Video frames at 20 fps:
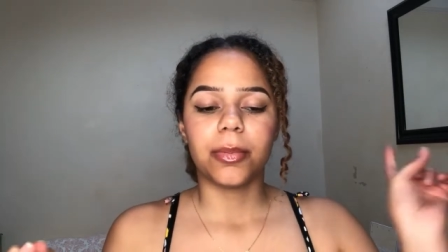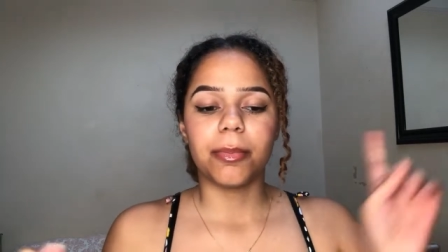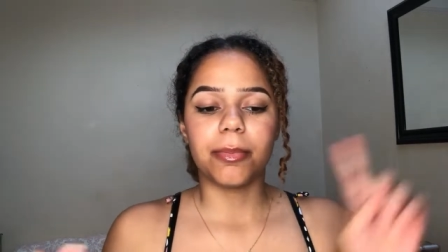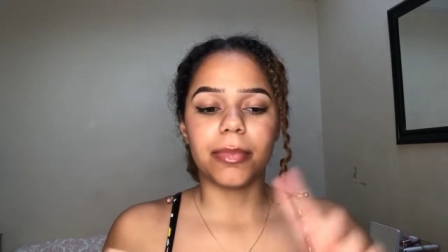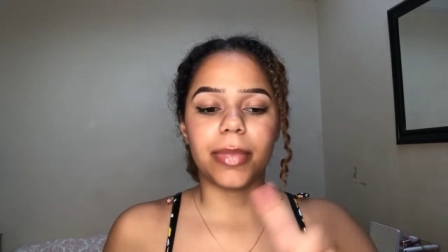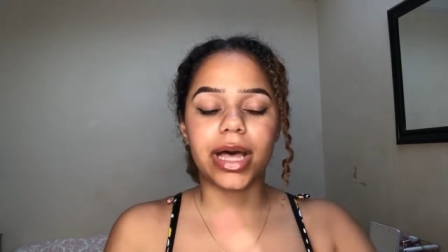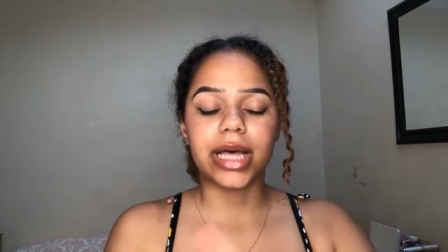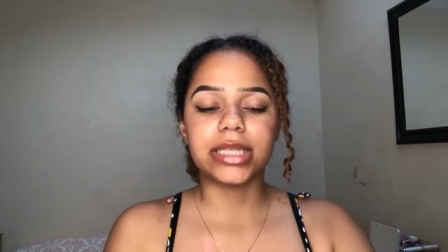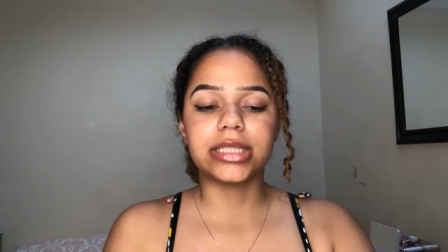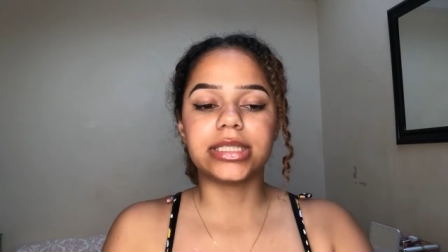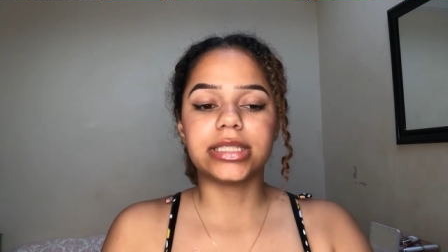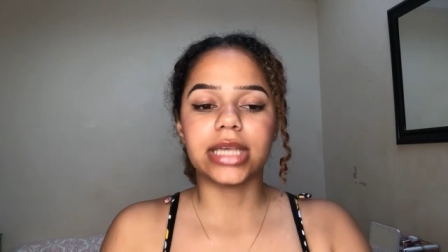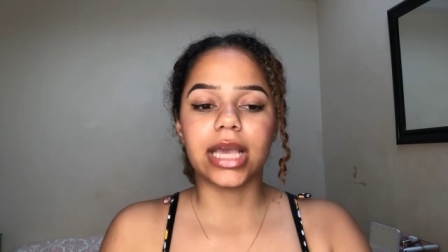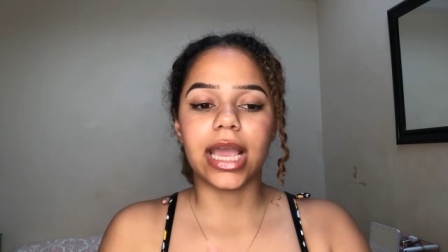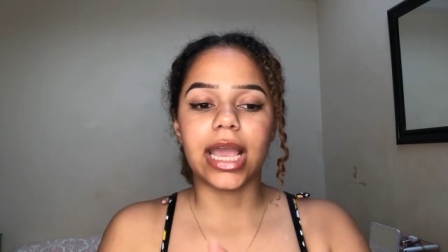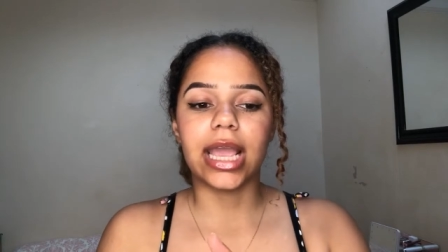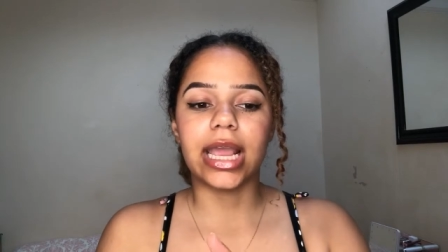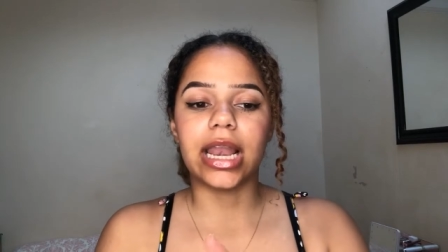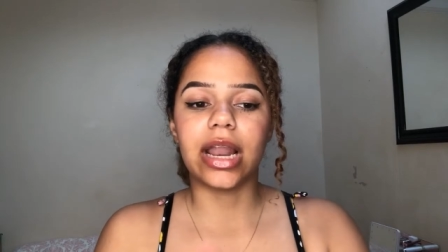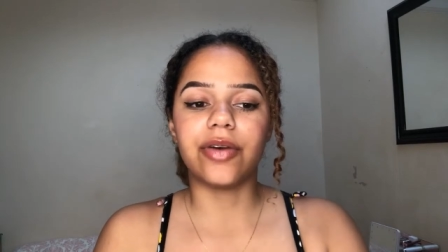Maths
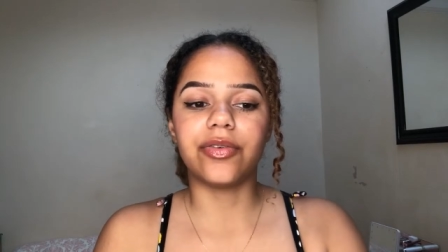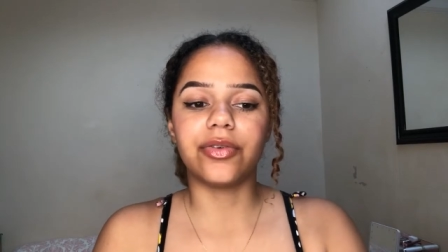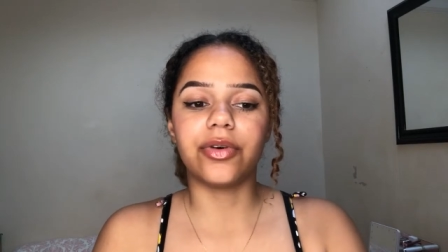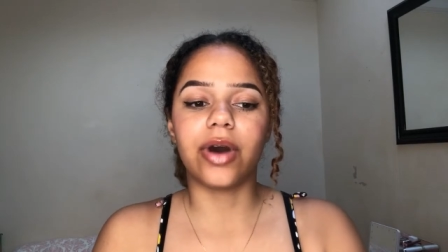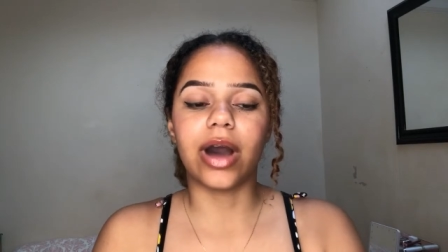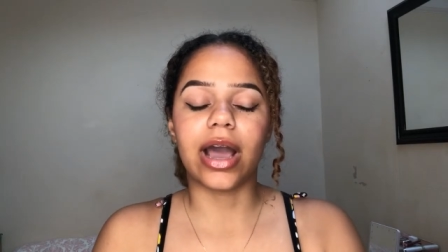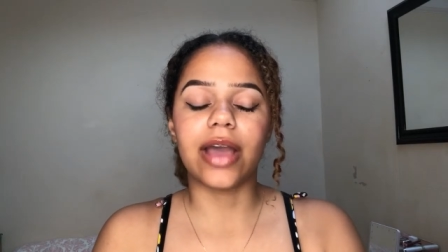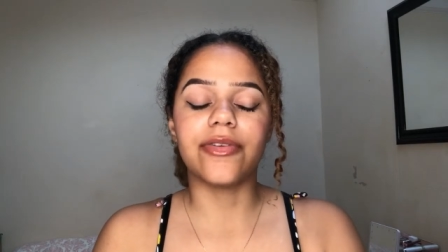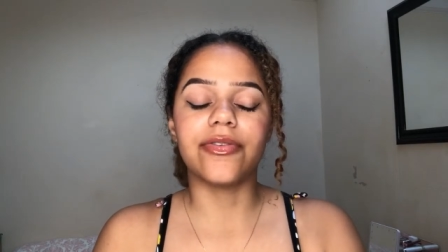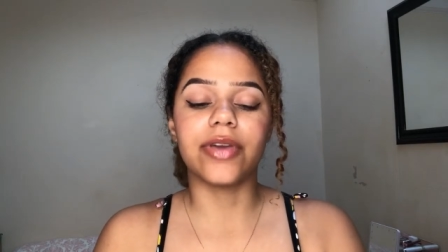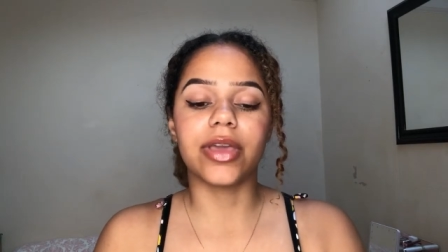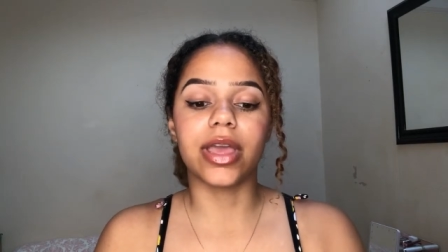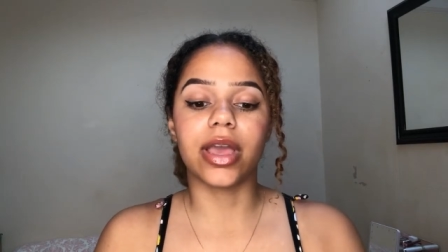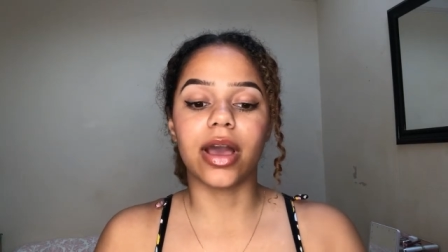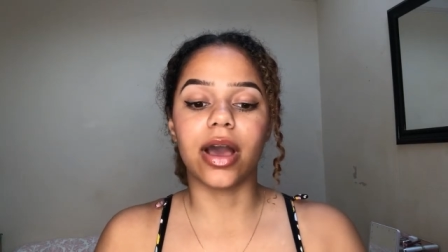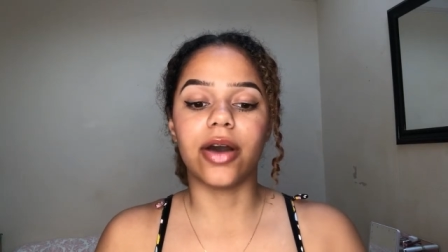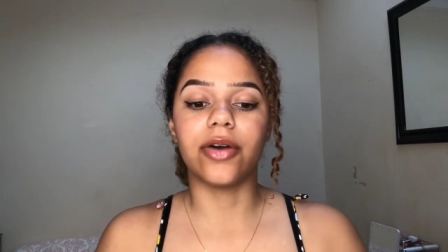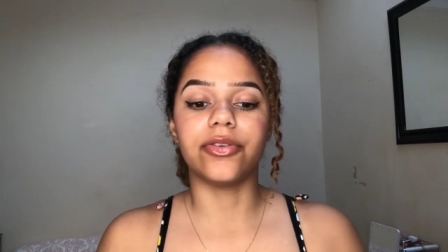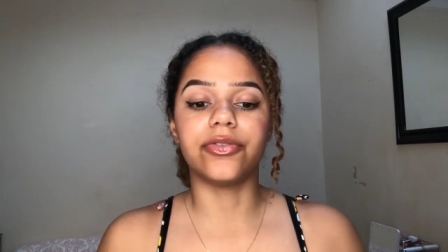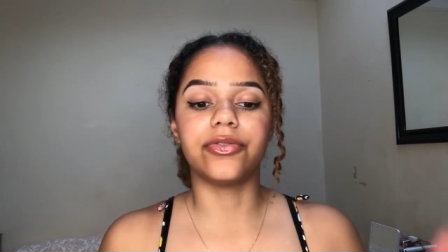A-level, I
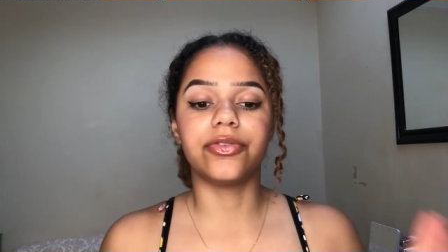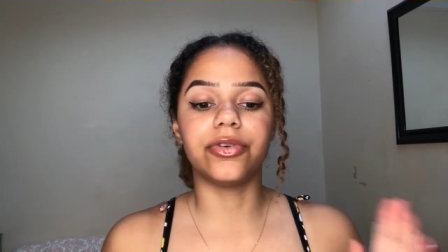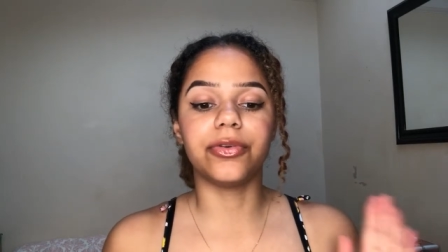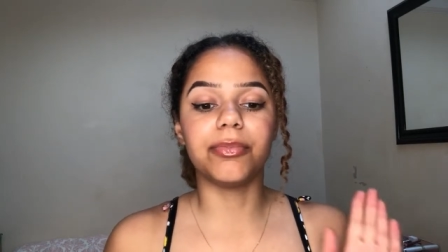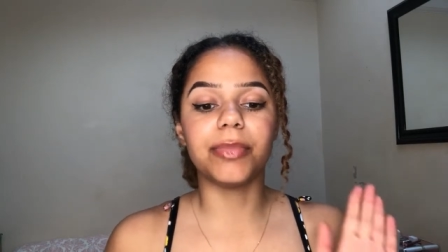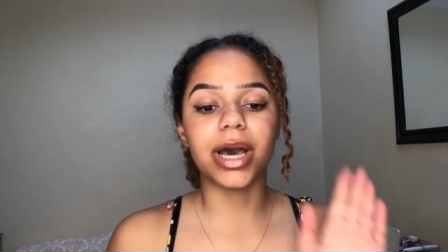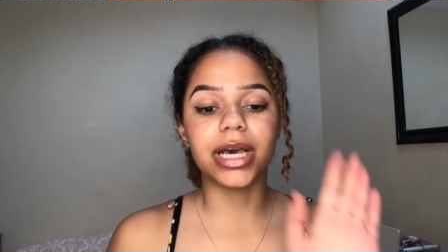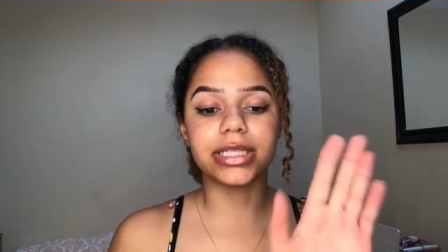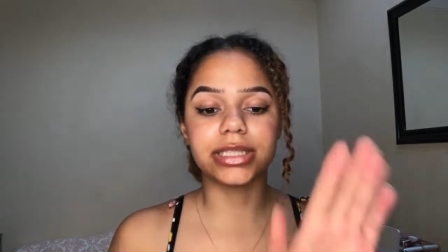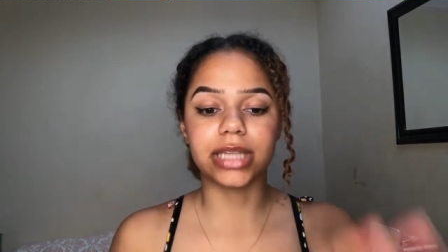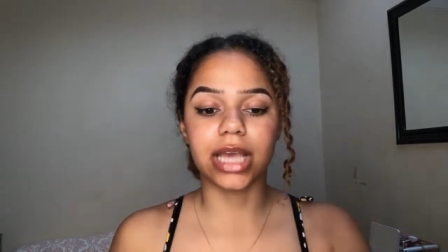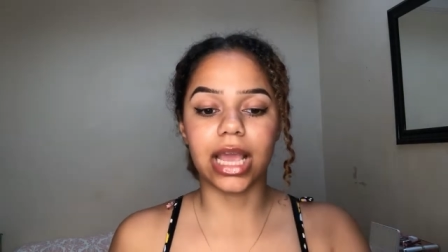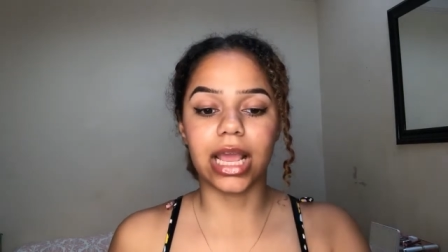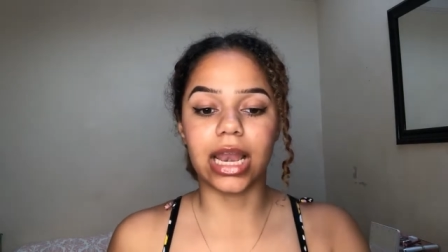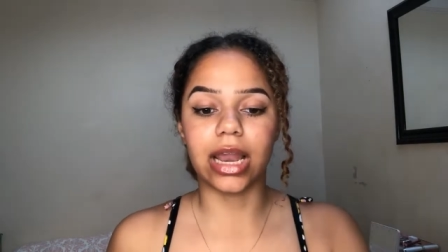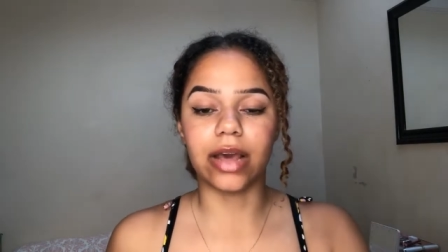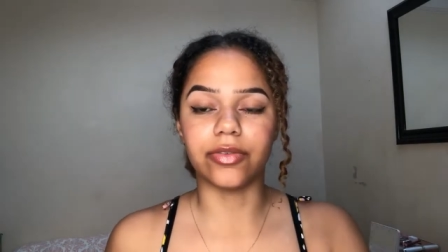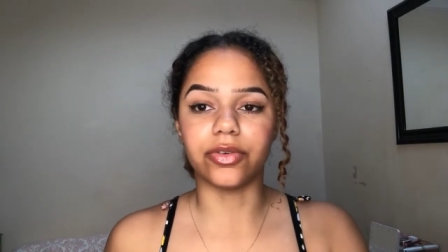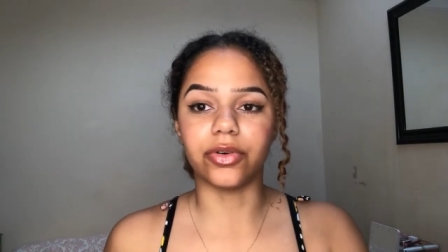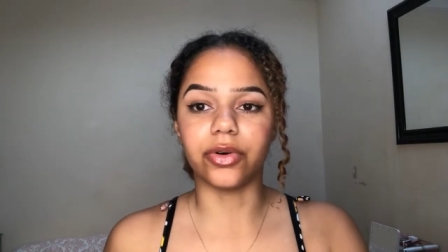think for Maths
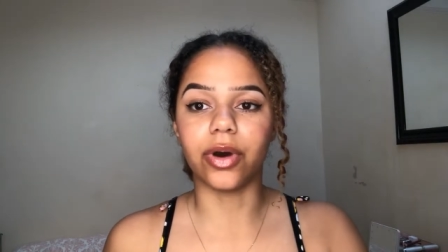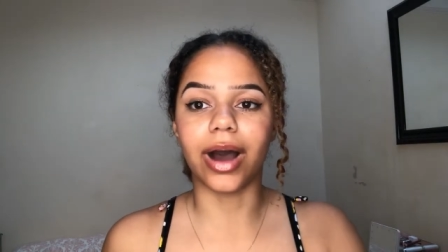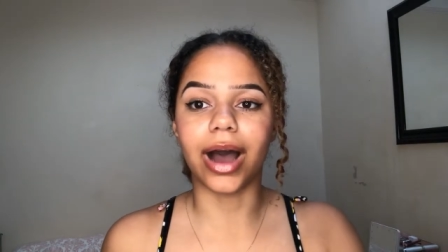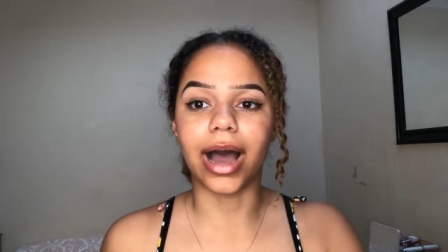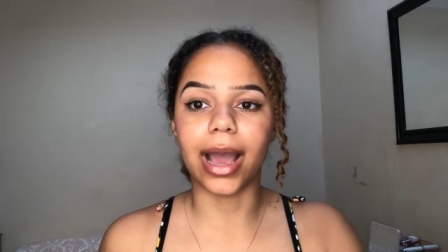A-level,